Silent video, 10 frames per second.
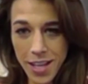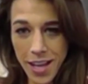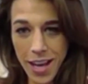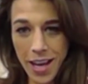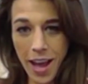
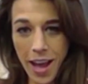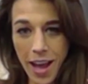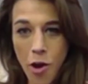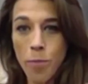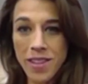I
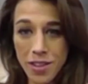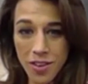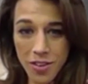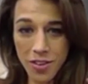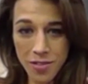opened the
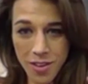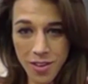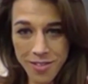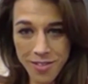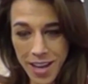door,
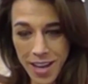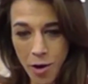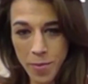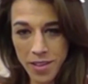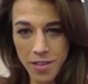I
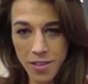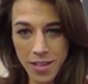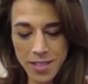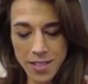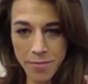opened the door.
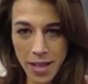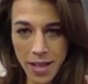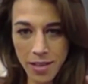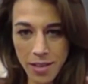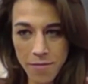Doesn't matter
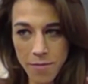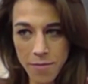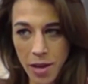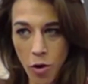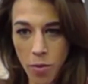if my
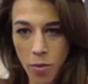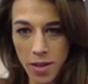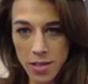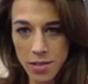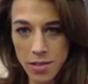
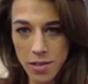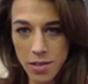opponents